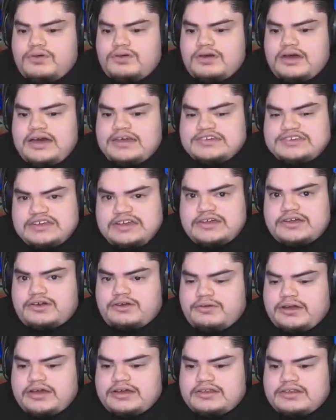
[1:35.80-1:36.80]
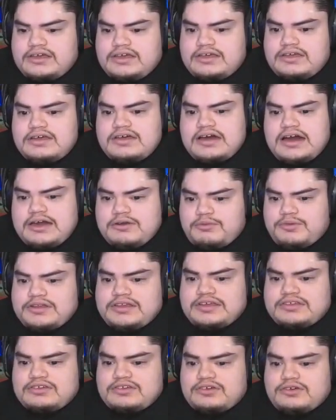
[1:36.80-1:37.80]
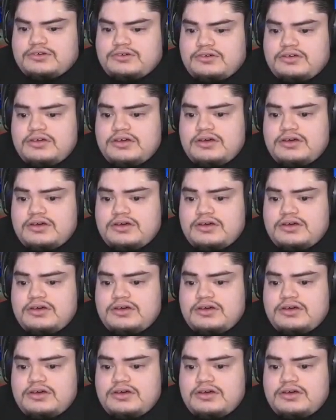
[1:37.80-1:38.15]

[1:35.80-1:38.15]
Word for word: I said it correctly. I really do.